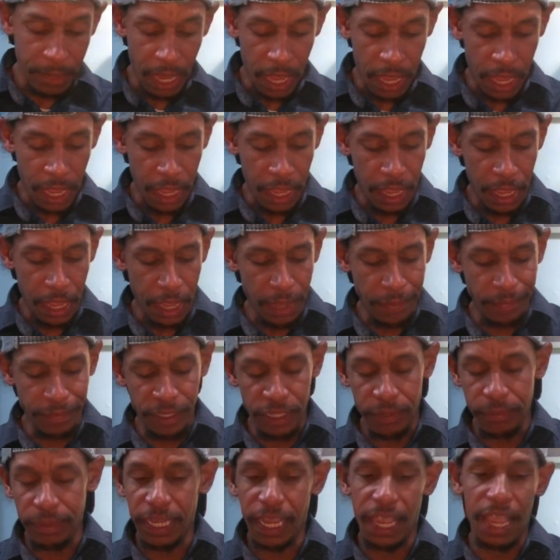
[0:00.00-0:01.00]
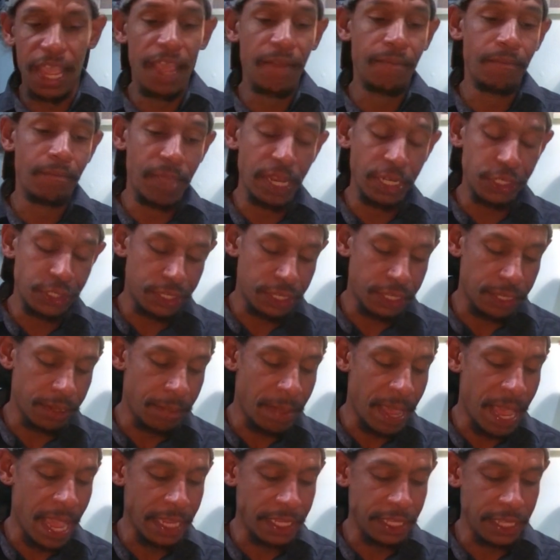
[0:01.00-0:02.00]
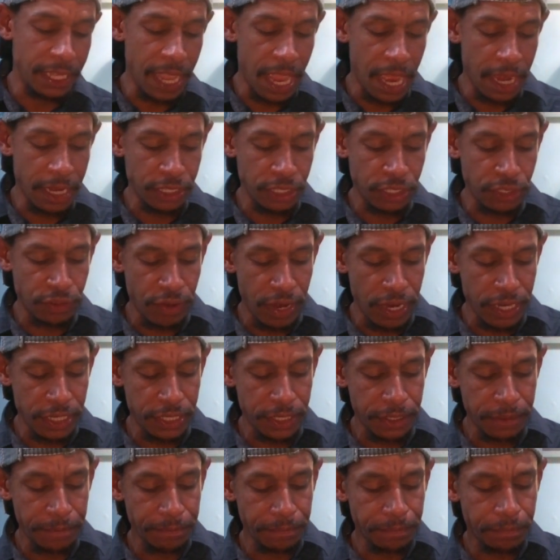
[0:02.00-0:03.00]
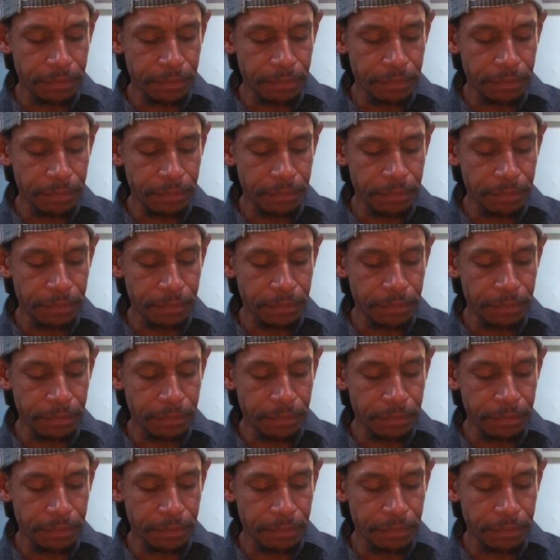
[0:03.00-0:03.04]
Uh, uh something I had mentioned in the back, you got to stress.